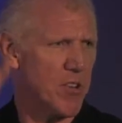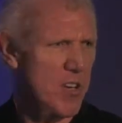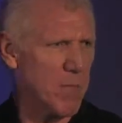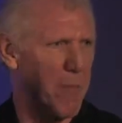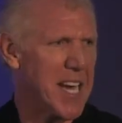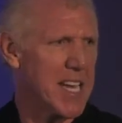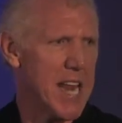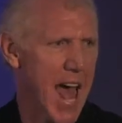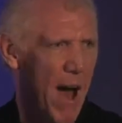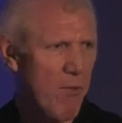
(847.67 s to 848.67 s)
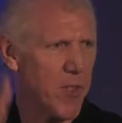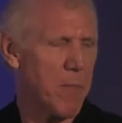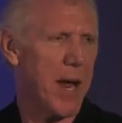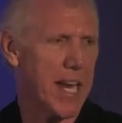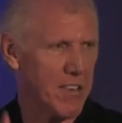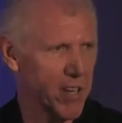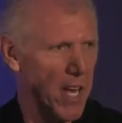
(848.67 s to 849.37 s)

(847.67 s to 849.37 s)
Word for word: just beating out the pace,